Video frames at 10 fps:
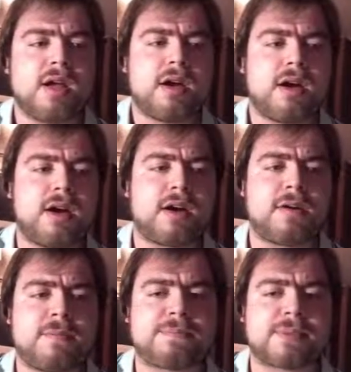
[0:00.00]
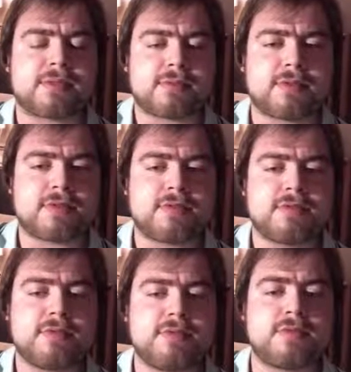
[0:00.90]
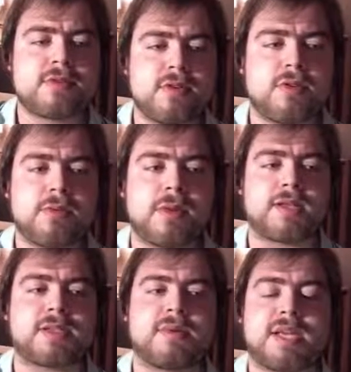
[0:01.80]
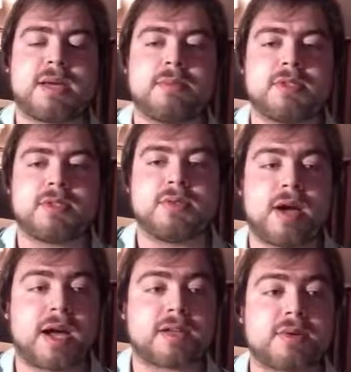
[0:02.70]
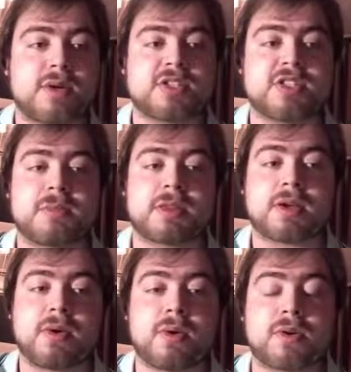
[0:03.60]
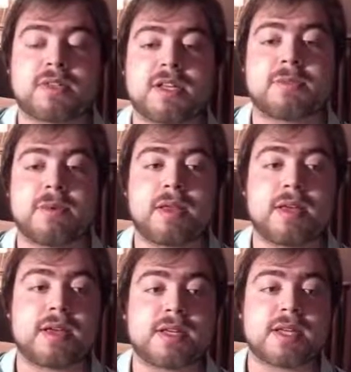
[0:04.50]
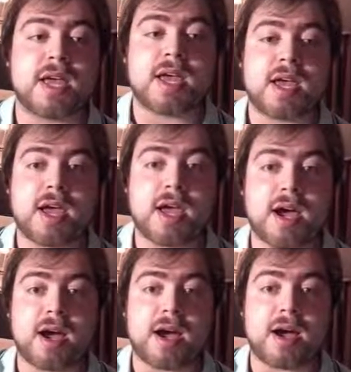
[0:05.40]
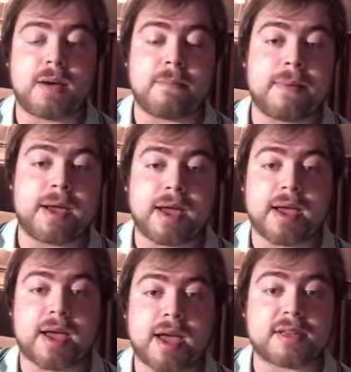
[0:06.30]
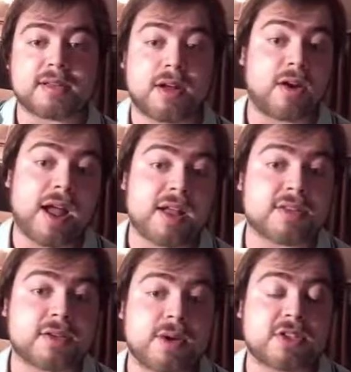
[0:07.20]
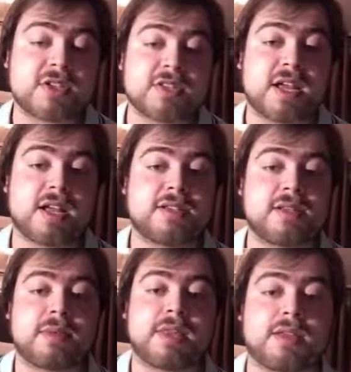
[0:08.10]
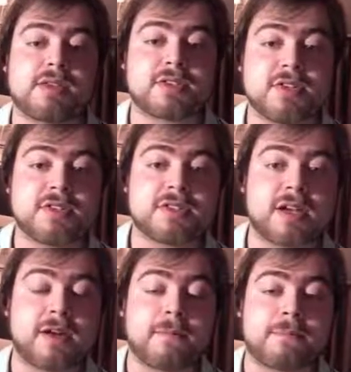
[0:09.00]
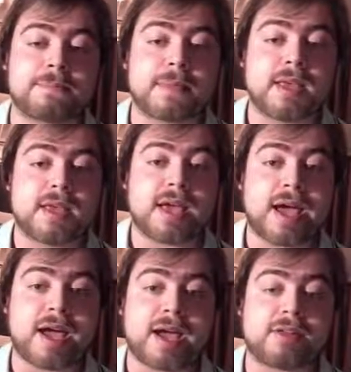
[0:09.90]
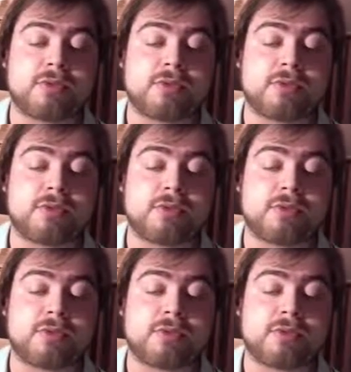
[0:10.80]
Through Google Plus, I was able to ask questions about the course as well as or answer questions that some of the other students had